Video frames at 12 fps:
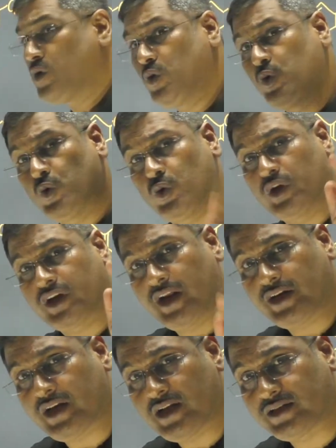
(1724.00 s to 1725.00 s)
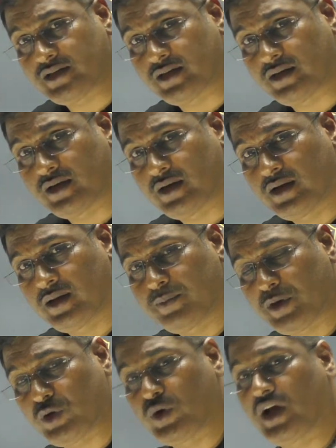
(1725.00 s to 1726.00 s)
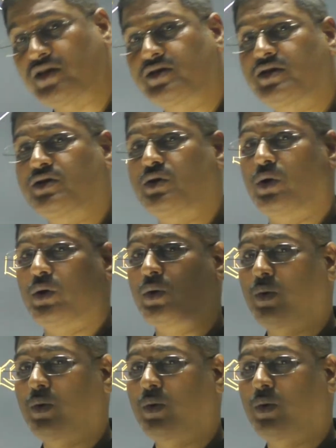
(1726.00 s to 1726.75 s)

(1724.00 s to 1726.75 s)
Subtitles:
You know the correct answer, but your answer is wrong.